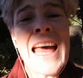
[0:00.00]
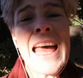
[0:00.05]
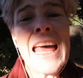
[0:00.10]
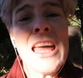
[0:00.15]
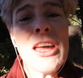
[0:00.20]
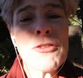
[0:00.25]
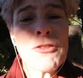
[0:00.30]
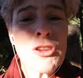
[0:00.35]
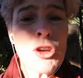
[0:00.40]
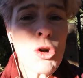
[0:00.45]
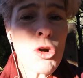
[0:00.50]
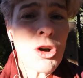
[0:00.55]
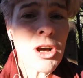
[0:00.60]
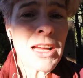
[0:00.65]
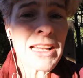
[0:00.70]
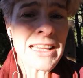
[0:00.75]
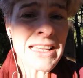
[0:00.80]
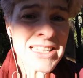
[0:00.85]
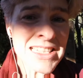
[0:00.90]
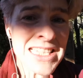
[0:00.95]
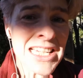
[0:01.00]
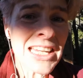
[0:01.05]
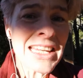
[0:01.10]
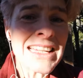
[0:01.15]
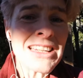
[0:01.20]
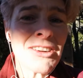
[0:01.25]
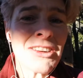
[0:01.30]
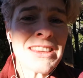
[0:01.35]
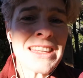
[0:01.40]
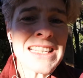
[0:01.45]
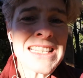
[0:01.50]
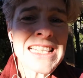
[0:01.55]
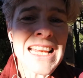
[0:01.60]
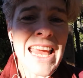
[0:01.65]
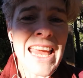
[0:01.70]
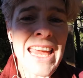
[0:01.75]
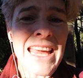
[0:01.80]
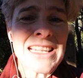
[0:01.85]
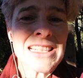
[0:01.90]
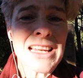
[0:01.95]
If you're listening in on this
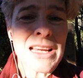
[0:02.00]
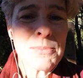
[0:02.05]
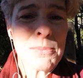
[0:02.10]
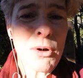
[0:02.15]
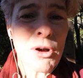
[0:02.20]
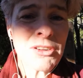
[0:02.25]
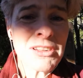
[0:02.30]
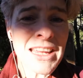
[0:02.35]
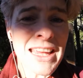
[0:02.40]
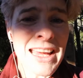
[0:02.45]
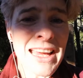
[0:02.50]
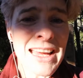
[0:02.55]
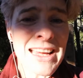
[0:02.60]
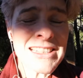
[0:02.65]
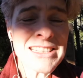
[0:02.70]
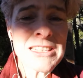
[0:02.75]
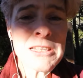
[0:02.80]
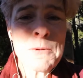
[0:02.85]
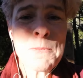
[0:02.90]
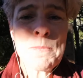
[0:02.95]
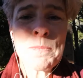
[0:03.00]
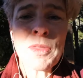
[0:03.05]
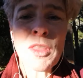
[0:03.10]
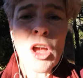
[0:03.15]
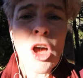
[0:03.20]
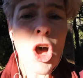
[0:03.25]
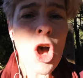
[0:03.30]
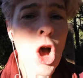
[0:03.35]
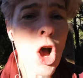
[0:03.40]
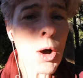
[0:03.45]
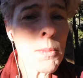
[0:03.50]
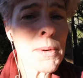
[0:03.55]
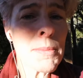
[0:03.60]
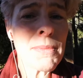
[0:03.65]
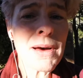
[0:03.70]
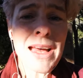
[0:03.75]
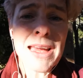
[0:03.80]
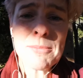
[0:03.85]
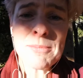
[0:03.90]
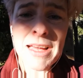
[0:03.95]
as a podcast, hop
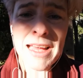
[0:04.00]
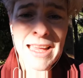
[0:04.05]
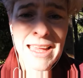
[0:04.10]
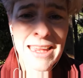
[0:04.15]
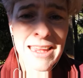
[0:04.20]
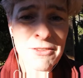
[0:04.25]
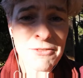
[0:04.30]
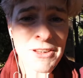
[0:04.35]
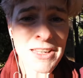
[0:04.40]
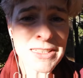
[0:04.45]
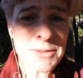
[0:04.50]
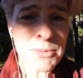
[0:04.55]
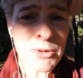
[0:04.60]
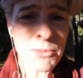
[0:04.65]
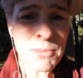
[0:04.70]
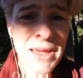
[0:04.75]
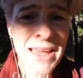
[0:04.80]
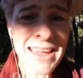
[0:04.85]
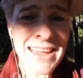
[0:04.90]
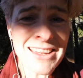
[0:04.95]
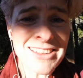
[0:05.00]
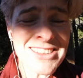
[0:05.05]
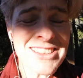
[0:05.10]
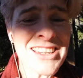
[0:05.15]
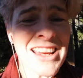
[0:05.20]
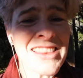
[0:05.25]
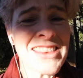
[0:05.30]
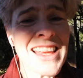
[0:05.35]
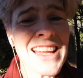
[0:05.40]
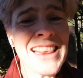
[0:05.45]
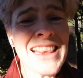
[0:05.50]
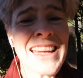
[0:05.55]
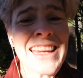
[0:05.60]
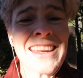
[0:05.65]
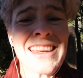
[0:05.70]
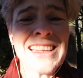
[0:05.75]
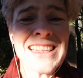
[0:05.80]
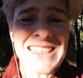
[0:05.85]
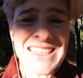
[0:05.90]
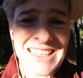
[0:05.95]
by my Facebook page. The
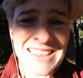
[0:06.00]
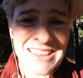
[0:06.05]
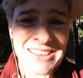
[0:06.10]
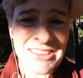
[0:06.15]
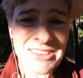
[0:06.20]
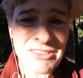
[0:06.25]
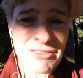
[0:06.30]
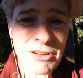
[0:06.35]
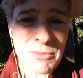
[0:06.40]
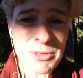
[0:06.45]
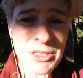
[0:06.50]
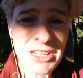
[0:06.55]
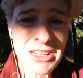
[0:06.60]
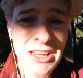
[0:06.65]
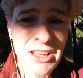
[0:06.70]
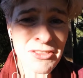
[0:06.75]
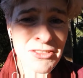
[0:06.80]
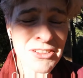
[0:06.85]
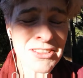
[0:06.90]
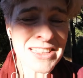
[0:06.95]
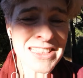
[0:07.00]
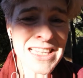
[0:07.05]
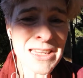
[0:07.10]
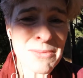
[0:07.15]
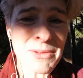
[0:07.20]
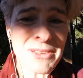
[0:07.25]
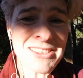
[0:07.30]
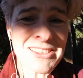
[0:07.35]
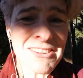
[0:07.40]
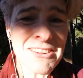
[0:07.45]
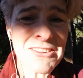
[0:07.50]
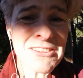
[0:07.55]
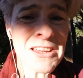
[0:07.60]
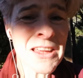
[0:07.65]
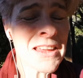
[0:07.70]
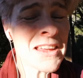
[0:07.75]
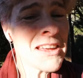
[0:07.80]
link is in the description to this episode.